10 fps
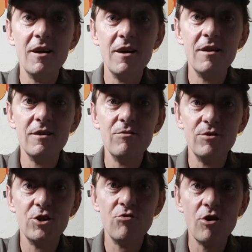
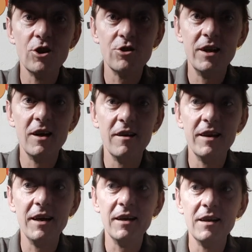derogatory like
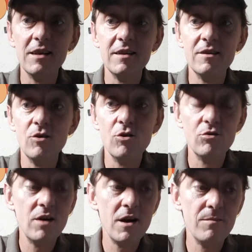that,
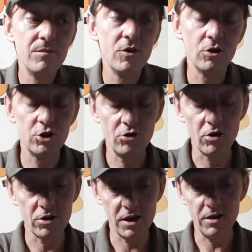or not
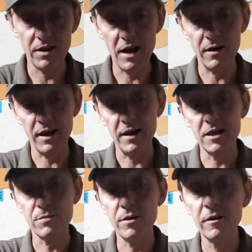derogatory in that
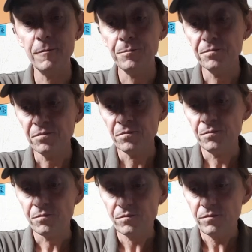case, but
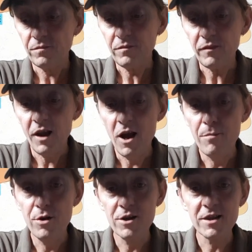
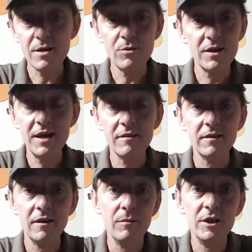putting someone
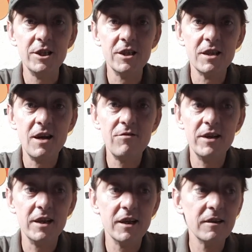down. I mean, she's a
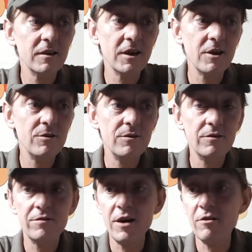lovely girl, you know,
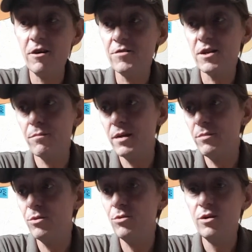fair enough. Some
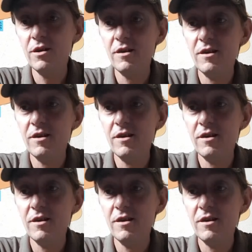people